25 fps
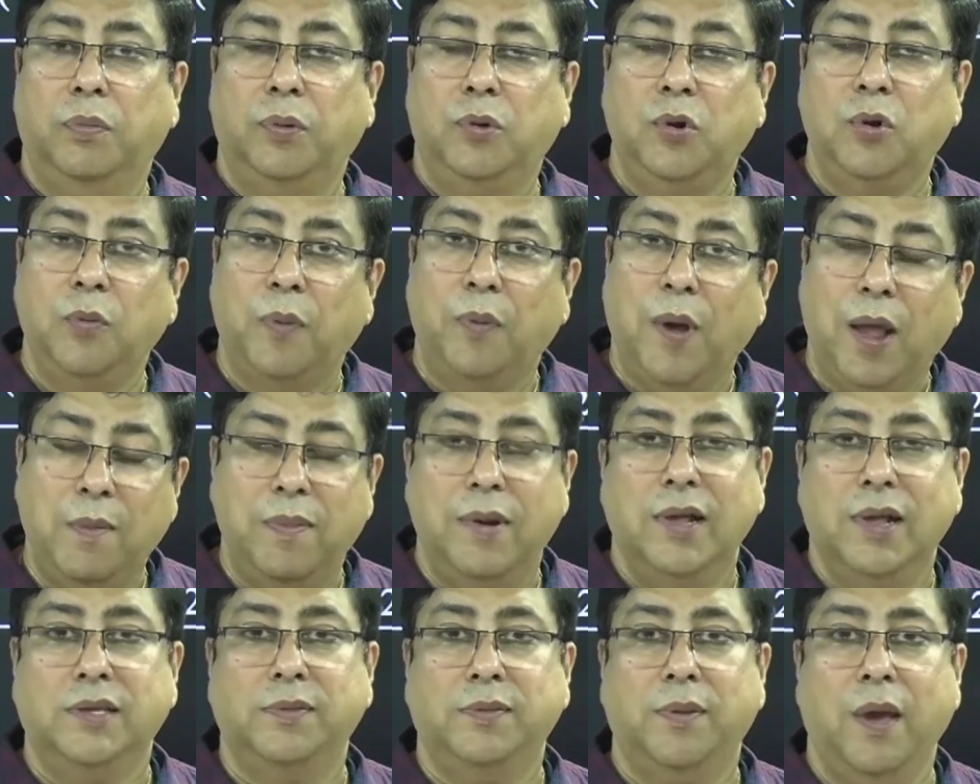2 pi
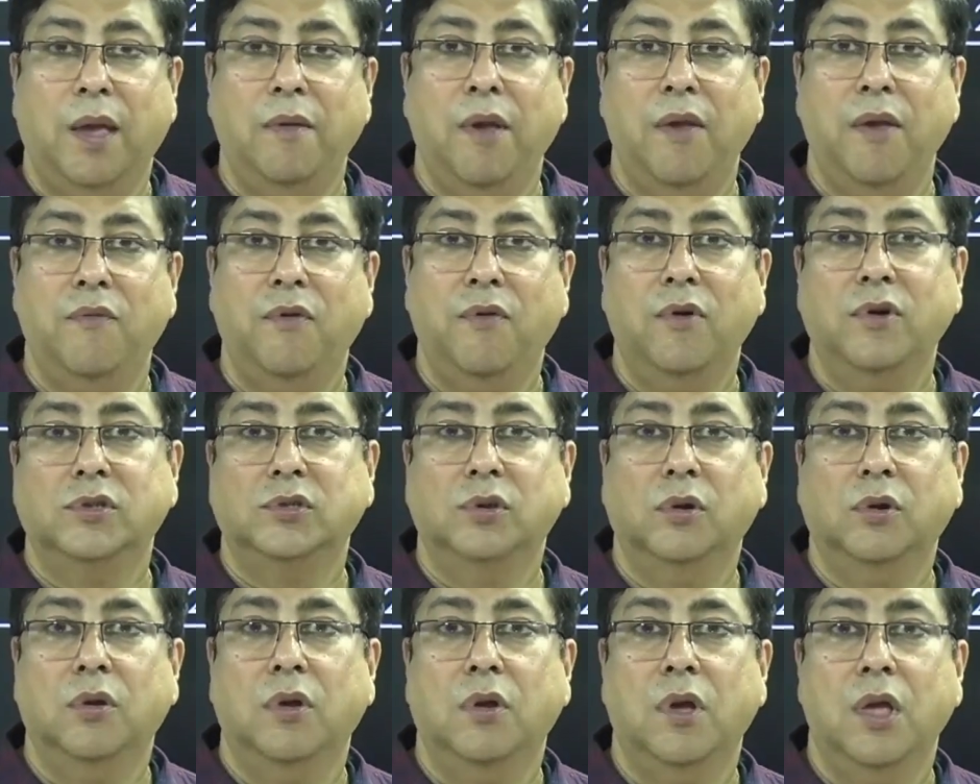plus pi by 4.
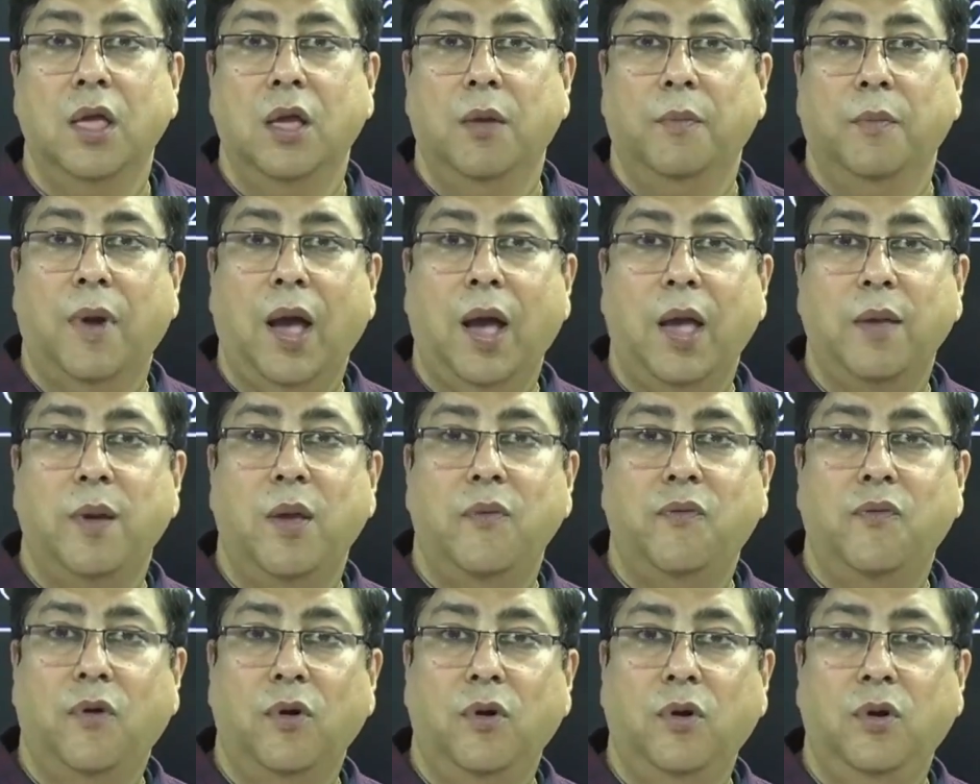So pi
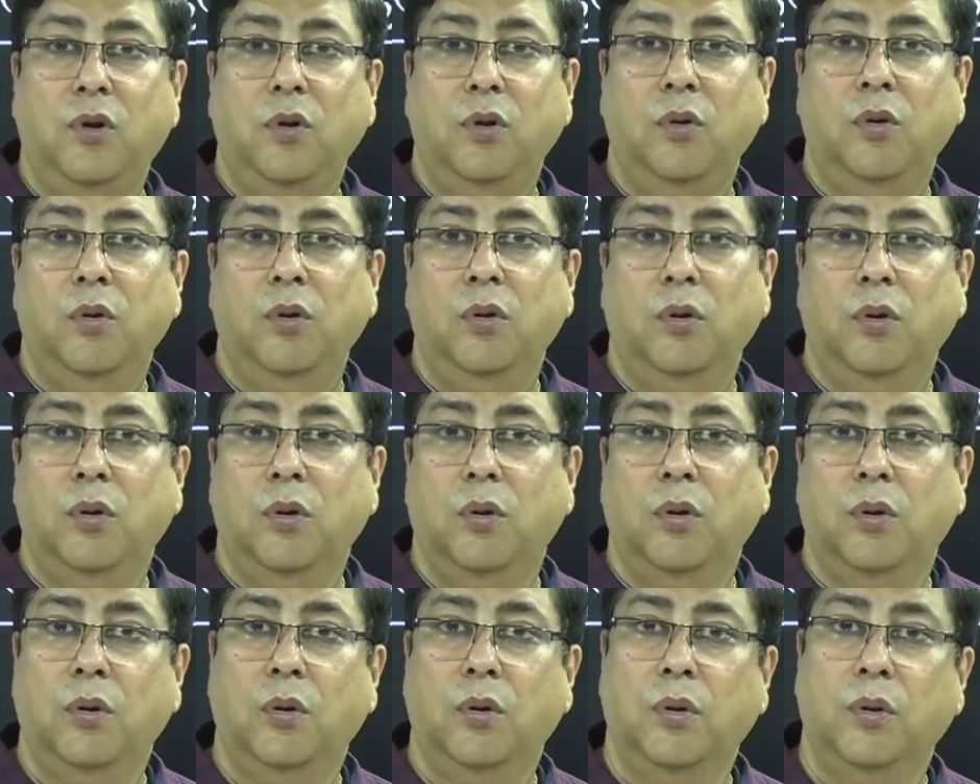by 4 to
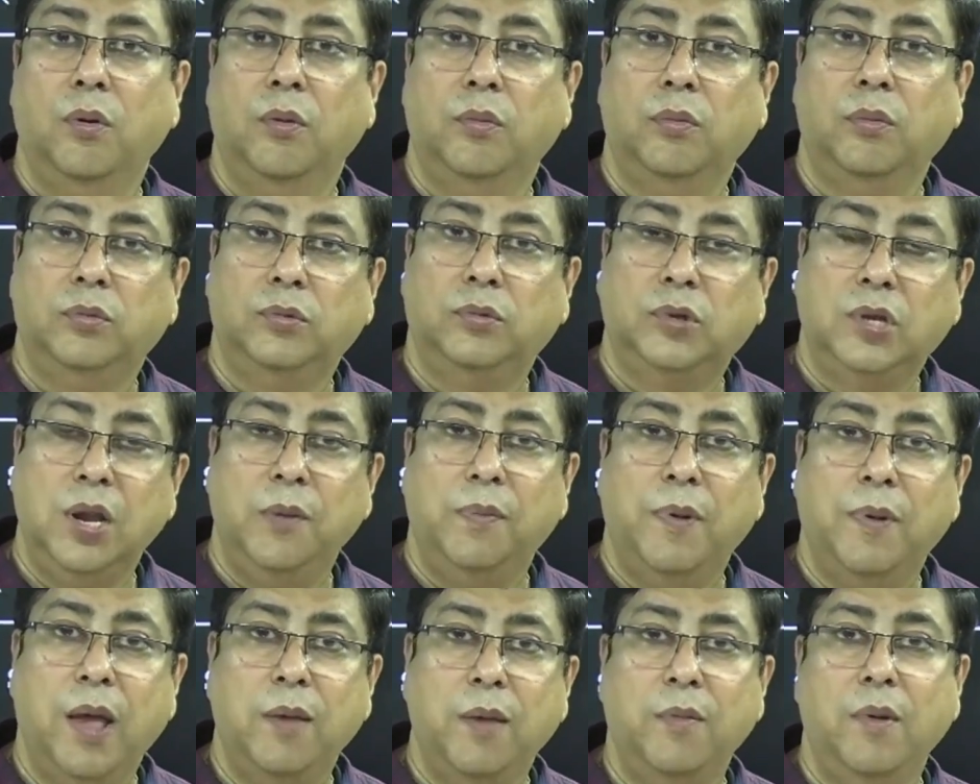3
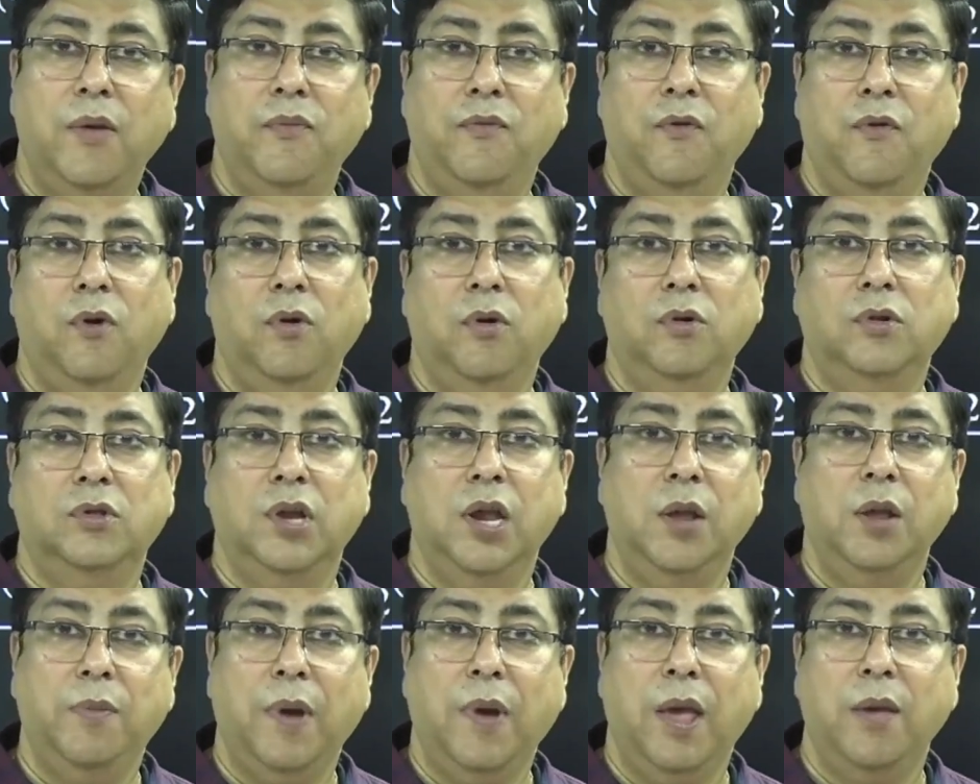pi by 4,
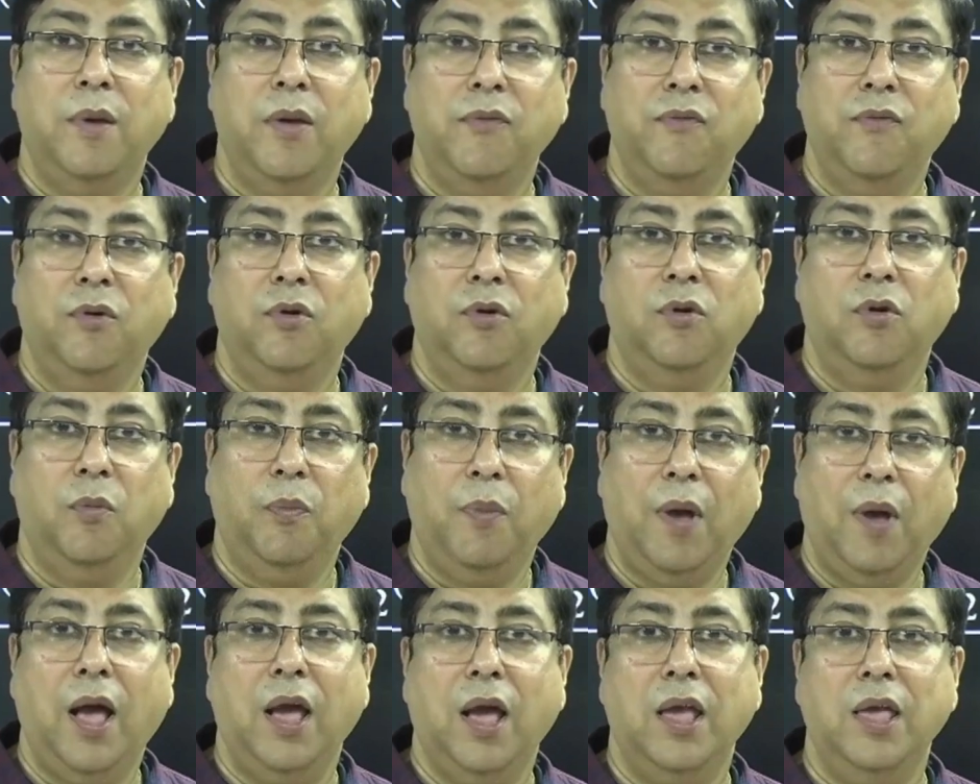3 pi by 4 to
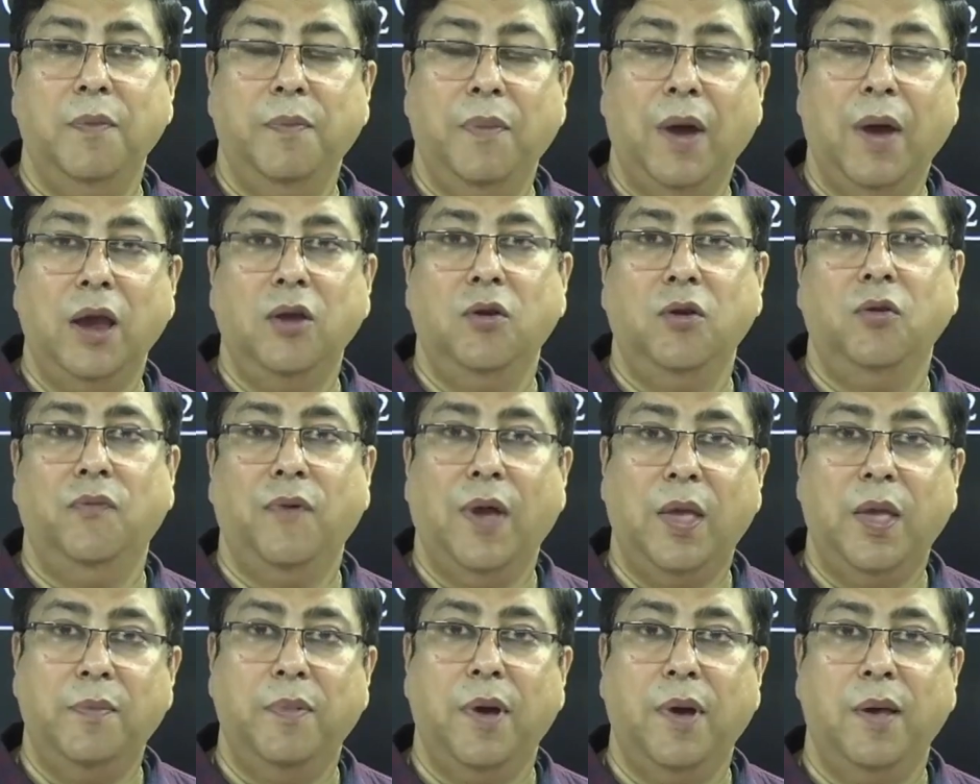pi to
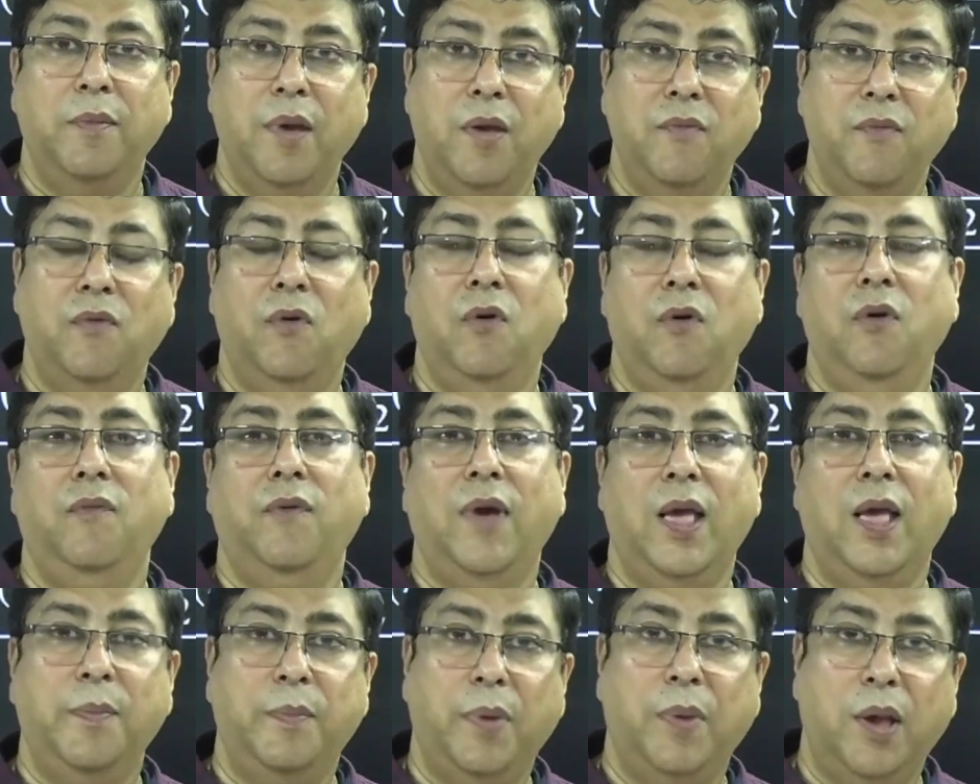5 pi by 4,
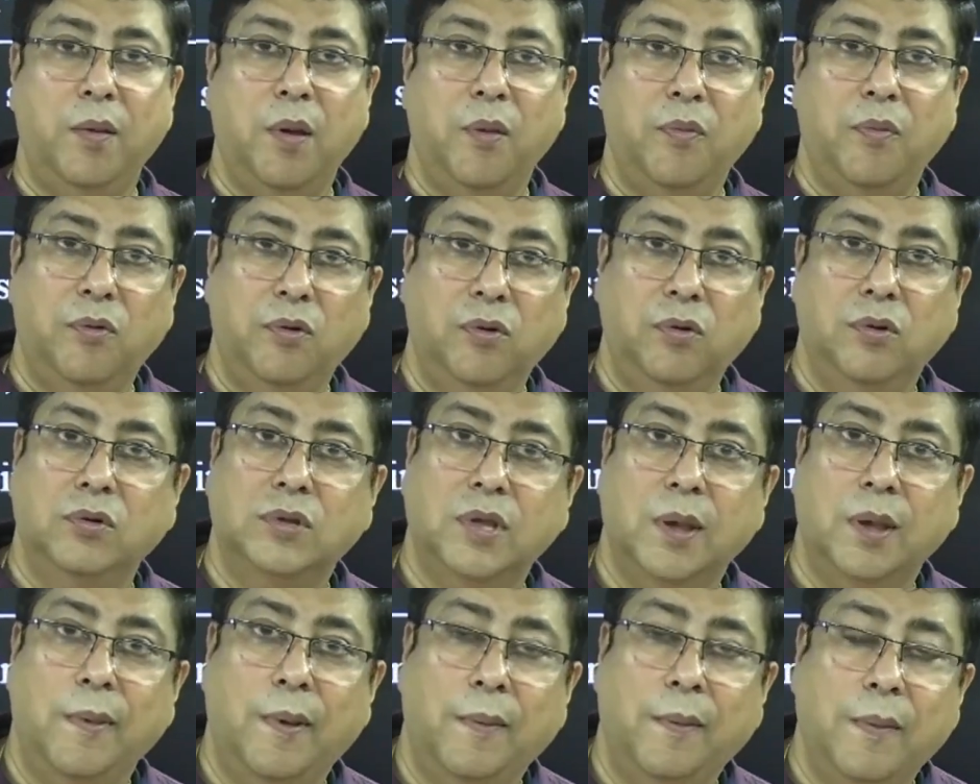5 pi by 4 to
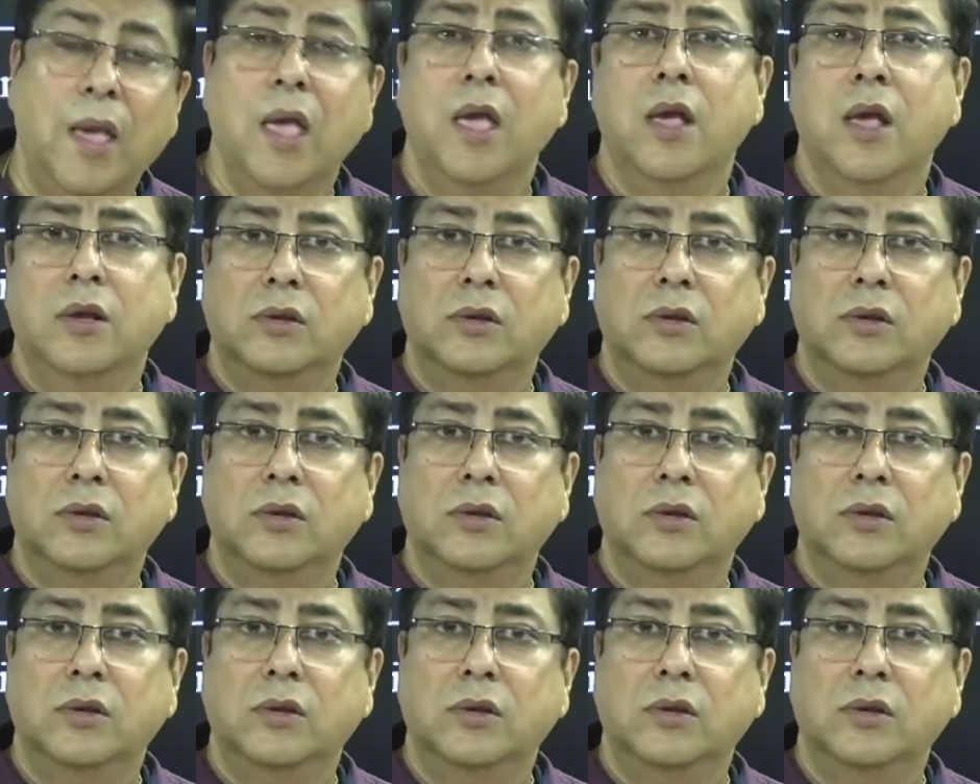7.